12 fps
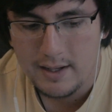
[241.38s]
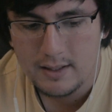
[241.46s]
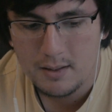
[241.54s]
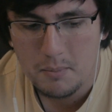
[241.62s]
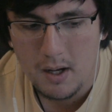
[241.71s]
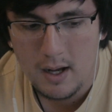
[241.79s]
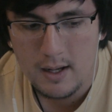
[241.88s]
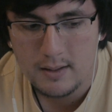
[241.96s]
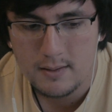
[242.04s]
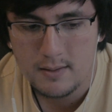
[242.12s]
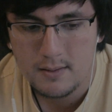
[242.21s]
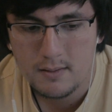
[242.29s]
Jack in the
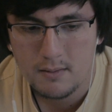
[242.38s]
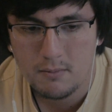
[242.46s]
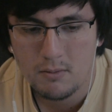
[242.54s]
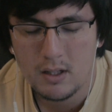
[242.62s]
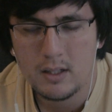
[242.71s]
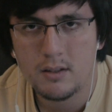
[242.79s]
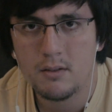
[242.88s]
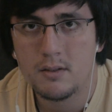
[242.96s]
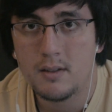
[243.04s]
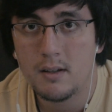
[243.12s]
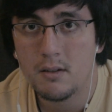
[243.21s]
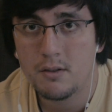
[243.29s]
Box, one of
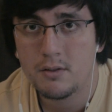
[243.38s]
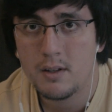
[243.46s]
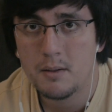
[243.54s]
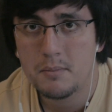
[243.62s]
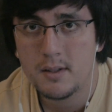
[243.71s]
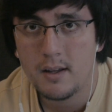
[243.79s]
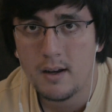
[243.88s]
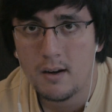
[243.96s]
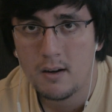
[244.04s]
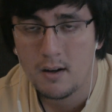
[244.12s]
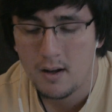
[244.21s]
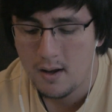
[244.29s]
those dealerships
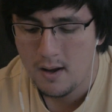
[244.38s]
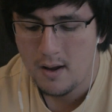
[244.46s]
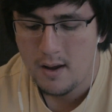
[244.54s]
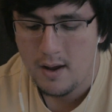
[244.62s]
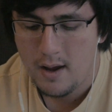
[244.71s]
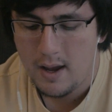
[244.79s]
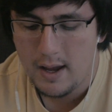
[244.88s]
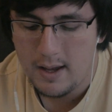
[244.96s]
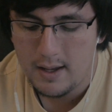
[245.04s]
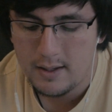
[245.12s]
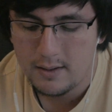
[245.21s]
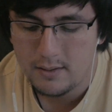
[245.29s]
there.
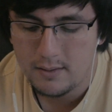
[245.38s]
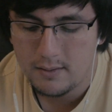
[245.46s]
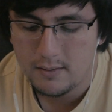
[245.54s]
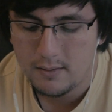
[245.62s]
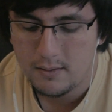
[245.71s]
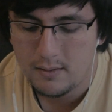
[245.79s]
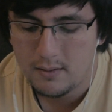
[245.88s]
And